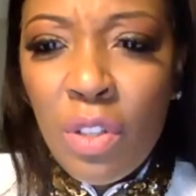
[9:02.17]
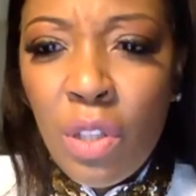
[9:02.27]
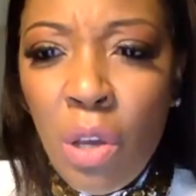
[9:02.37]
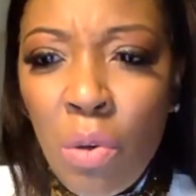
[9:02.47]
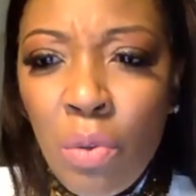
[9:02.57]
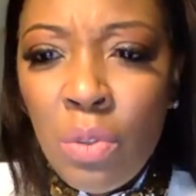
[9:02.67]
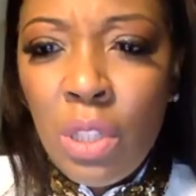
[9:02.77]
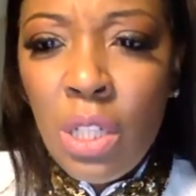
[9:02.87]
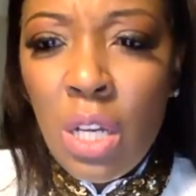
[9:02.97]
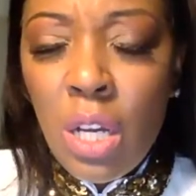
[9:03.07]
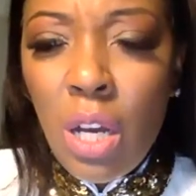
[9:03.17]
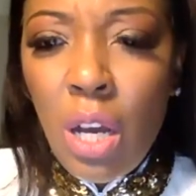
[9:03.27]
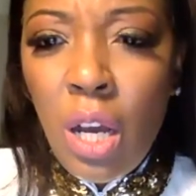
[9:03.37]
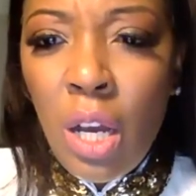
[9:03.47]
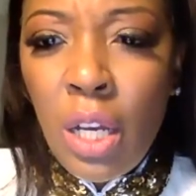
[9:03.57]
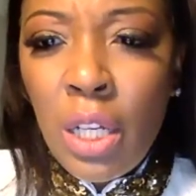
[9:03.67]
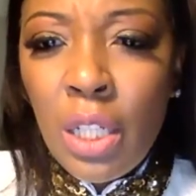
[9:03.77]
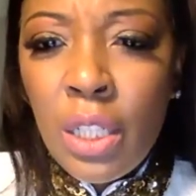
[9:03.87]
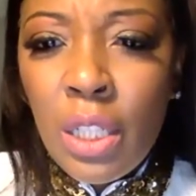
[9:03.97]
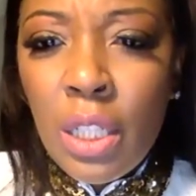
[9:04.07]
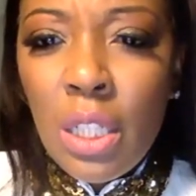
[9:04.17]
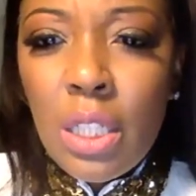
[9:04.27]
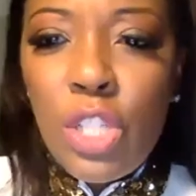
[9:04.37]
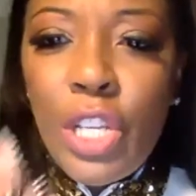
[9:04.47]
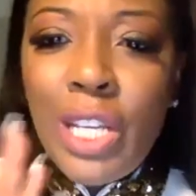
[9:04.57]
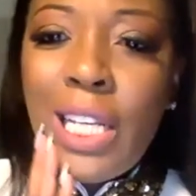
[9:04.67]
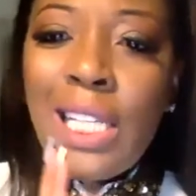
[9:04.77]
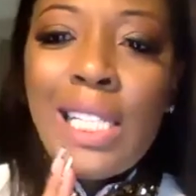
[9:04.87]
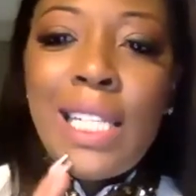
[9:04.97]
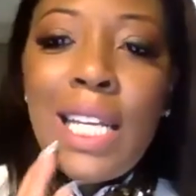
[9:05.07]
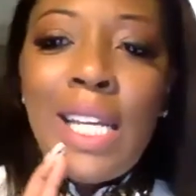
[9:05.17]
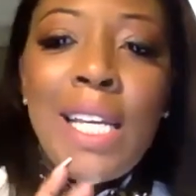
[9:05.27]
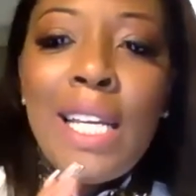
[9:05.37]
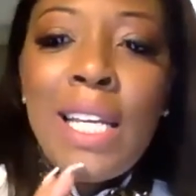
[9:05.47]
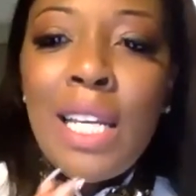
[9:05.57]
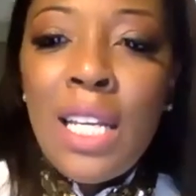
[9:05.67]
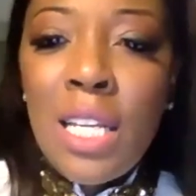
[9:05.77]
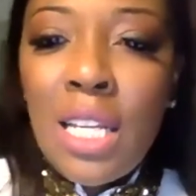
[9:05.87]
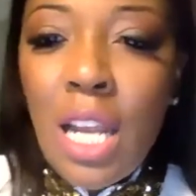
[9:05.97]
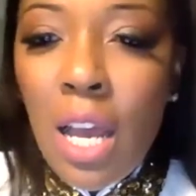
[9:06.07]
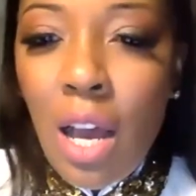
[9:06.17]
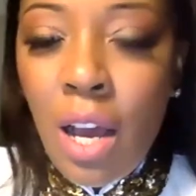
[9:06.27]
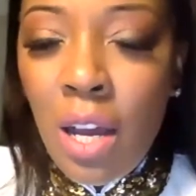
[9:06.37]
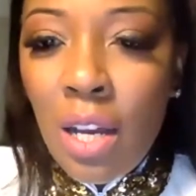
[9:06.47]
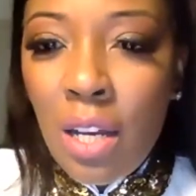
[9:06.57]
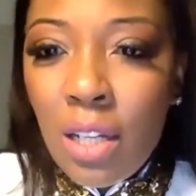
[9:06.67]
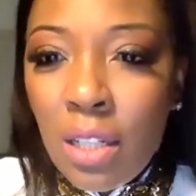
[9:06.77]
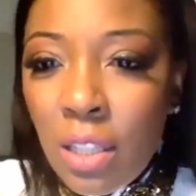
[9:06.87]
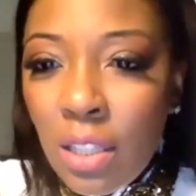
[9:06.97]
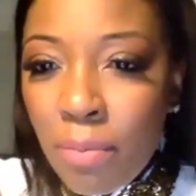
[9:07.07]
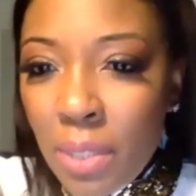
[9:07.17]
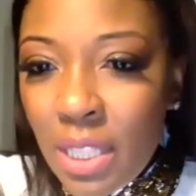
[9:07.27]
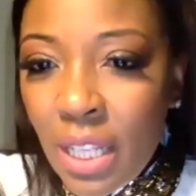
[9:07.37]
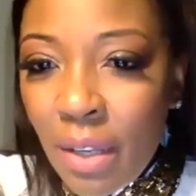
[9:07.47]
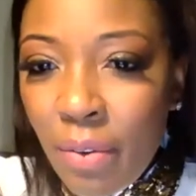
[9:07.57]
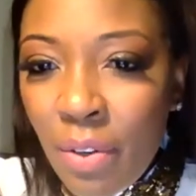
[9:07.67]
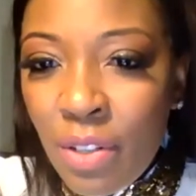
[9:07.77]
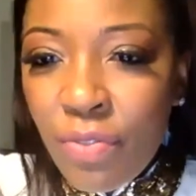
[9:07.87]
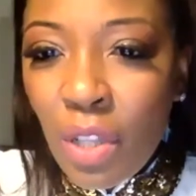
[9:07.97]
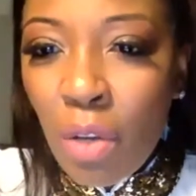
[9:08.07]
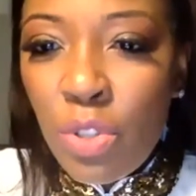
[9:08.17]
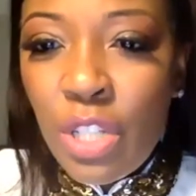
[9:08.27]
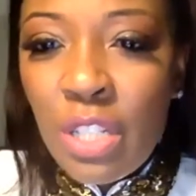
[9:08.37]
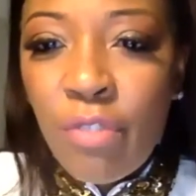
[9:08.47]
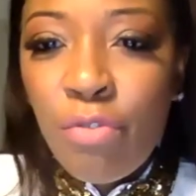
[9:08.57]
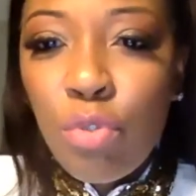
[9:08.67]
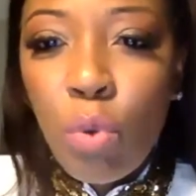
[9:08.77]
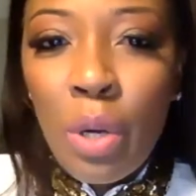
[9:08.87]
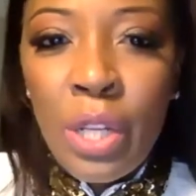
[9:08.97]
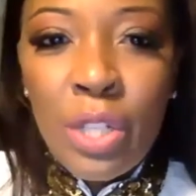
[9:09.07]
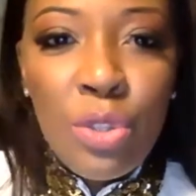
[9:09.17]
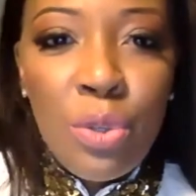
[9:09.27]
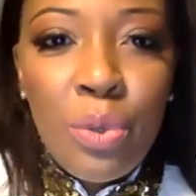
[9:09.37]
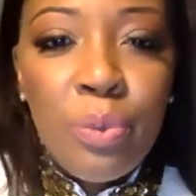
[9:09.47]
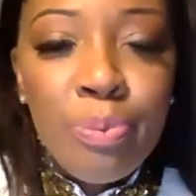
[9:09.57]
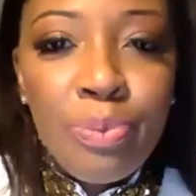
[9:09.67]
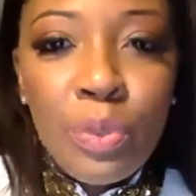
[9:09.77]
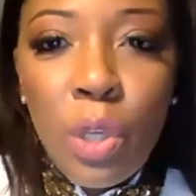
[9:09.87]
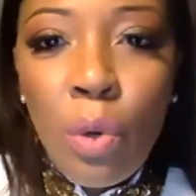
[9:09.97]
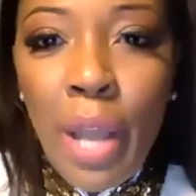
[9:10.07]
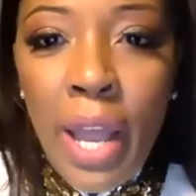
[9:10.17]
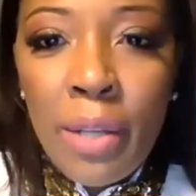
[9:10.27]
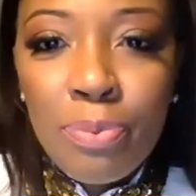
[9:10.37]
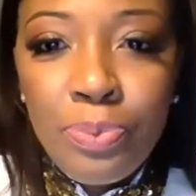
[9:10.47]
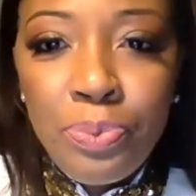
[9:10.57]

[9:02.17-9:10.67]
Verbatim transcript: Valone. Uh, she is in, uh, let me see, where's Malone? She's in Florida too. Okay.